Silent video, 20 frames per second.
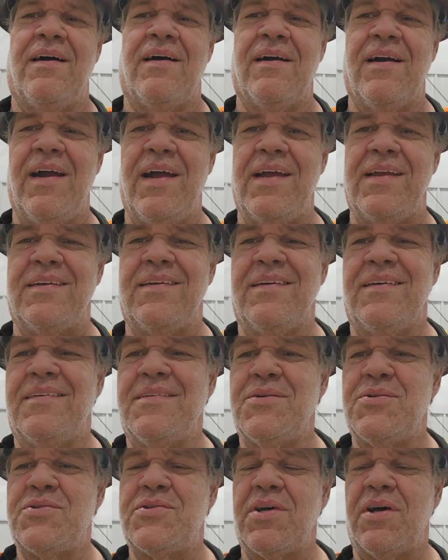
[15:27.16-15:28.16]
All right.
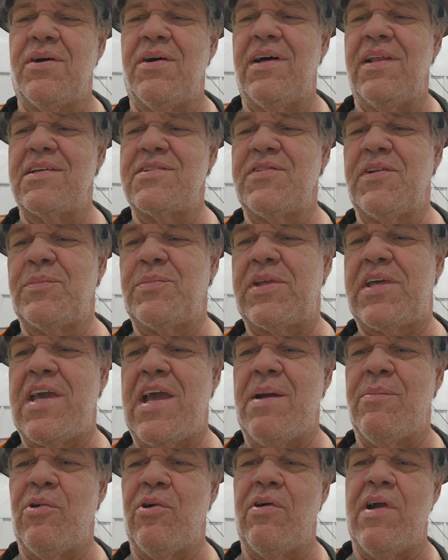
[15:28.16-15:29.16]
So uh, let's flip the
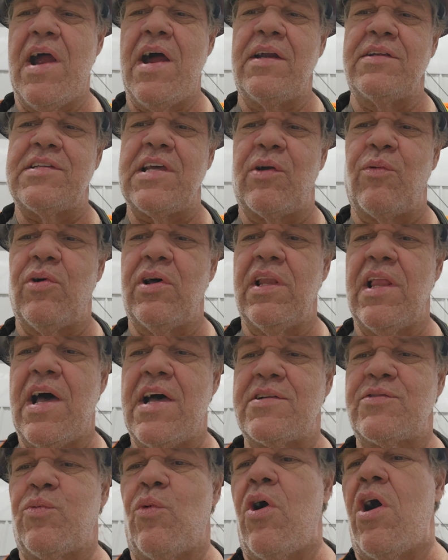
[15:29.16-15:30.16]
camera around and take one
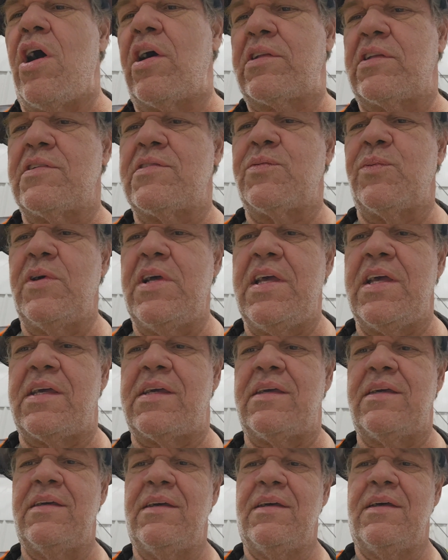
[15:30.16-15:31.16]
last walk this
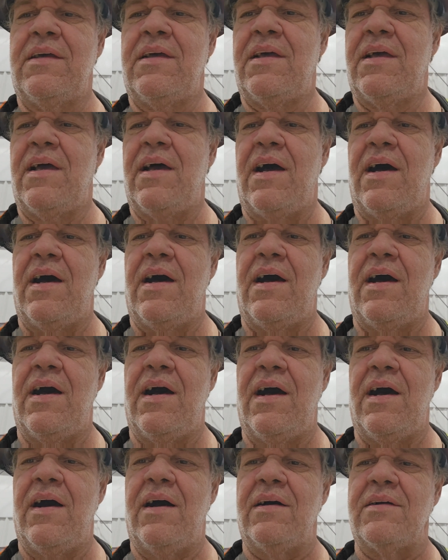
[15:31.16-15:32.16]
week.
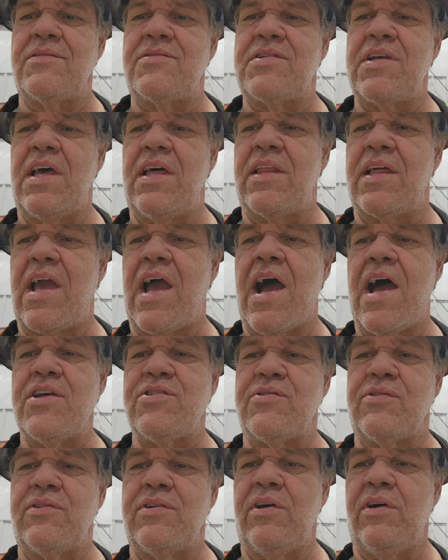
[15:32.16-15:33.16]
Uh, see how the
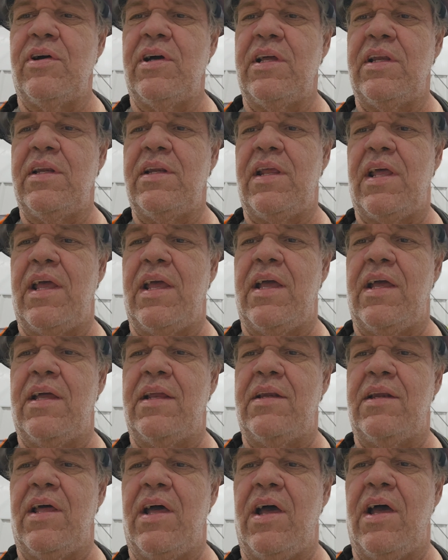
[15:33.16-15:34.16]
guys are doing,
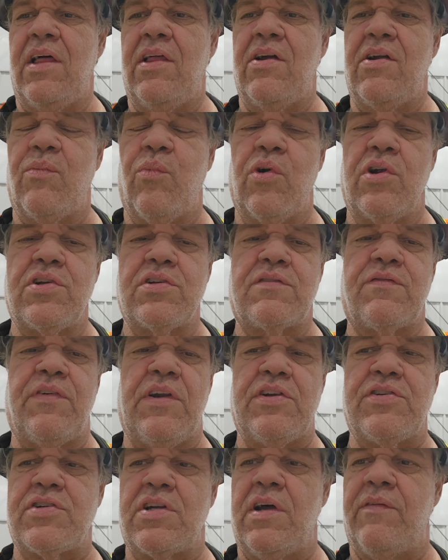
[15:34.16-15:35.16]
and uh, we're just
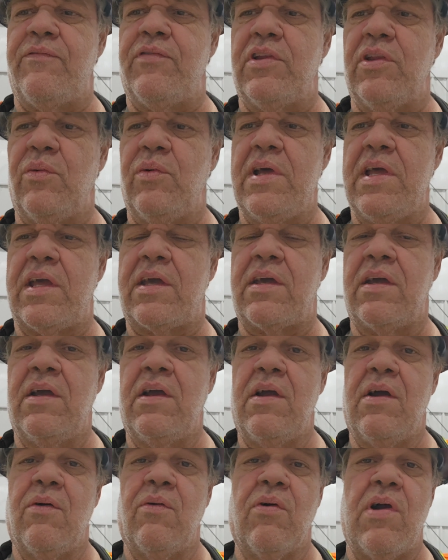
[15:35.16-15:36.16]
finishing up for the week.
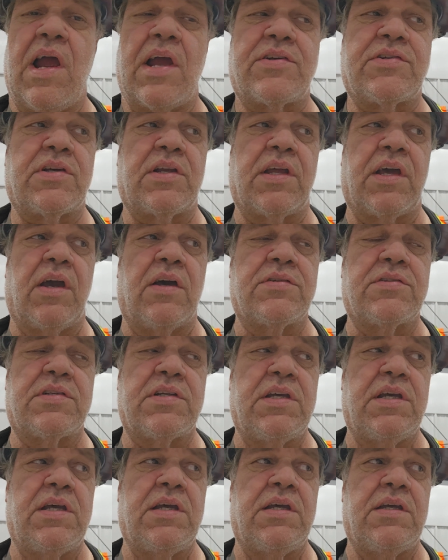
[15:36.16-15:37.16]
We're actually going to go
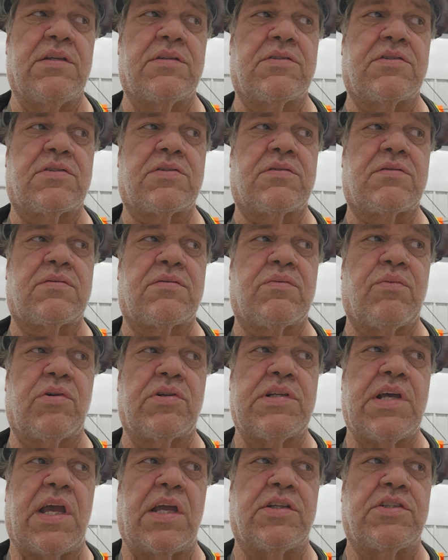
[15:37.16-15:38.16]
see.
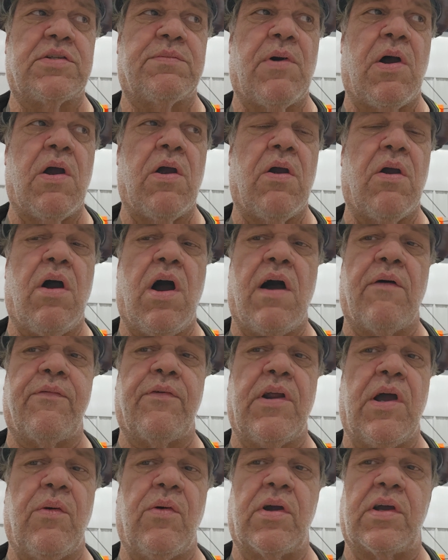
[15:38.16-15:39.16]
We're taking tomorrow off.
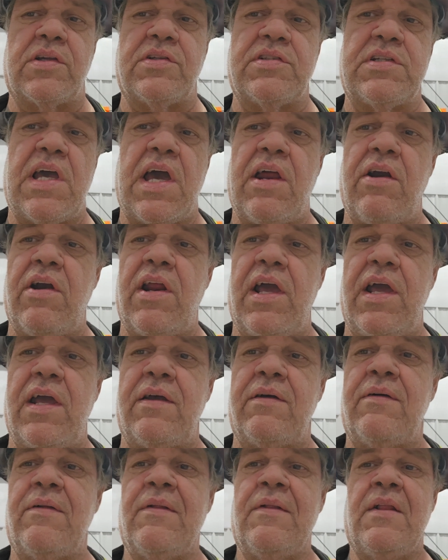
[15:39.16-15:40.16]
We're not working
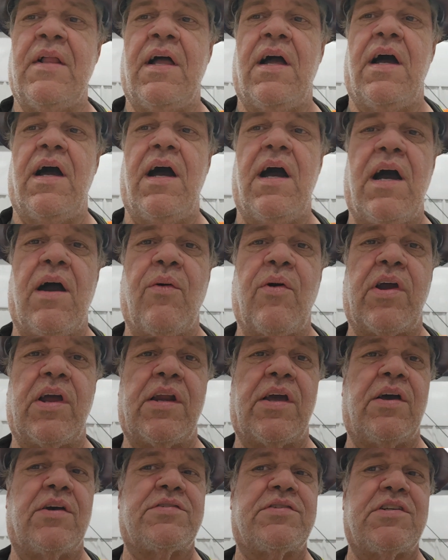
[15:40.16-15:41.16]
Saturday uh, we're
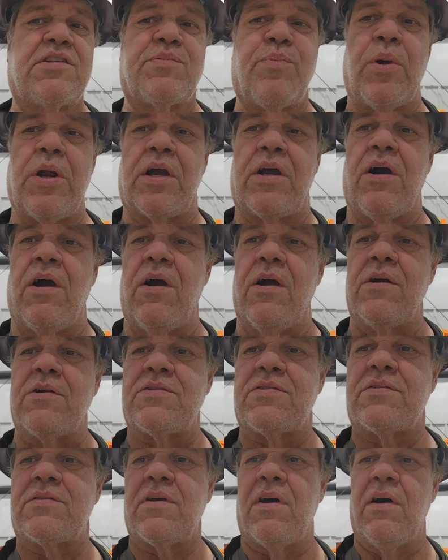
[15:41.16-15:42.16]
going to go see sprint
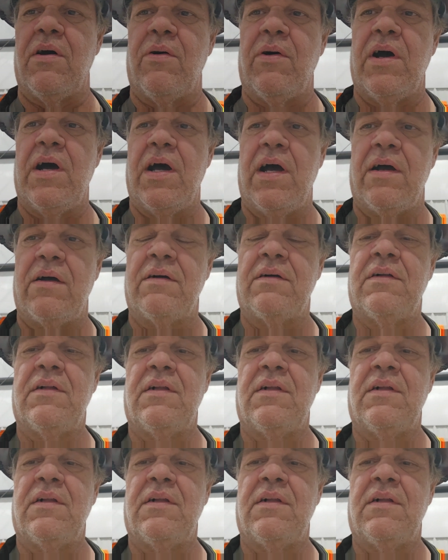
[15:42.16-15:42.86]
cars. So uh,